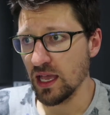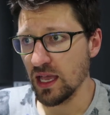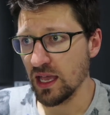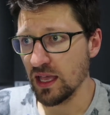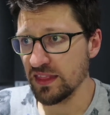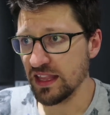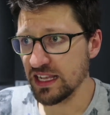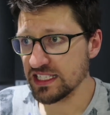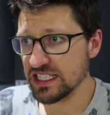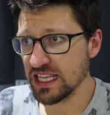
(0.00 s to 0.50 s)

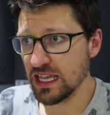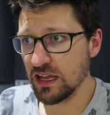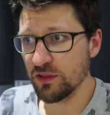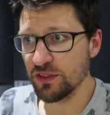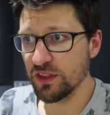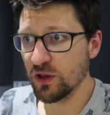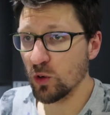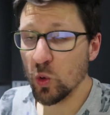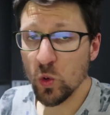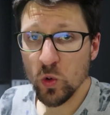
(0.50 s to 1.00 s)
And that's how
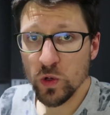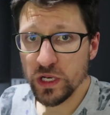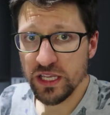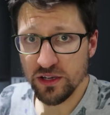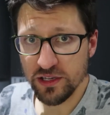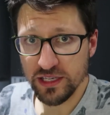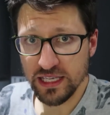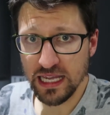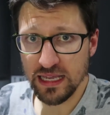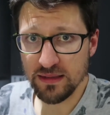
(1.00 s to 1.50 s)
the
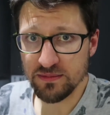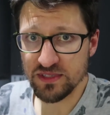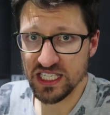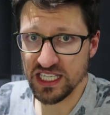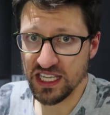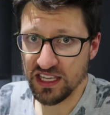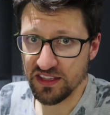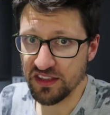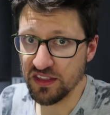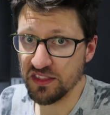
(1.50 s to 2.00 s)
audio came
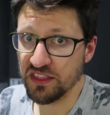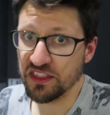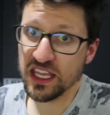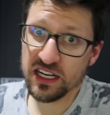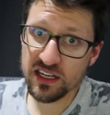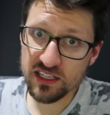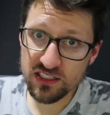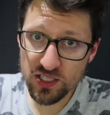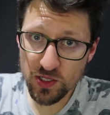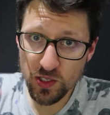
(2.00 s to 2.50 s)
together.
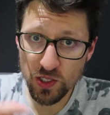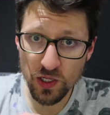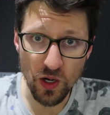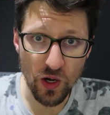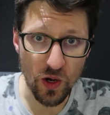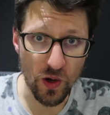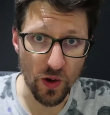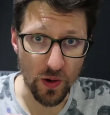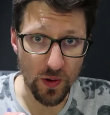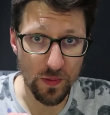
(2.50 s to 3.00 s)
Then I took it
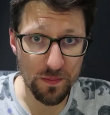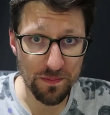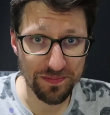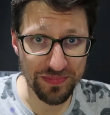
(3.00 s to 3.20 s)
home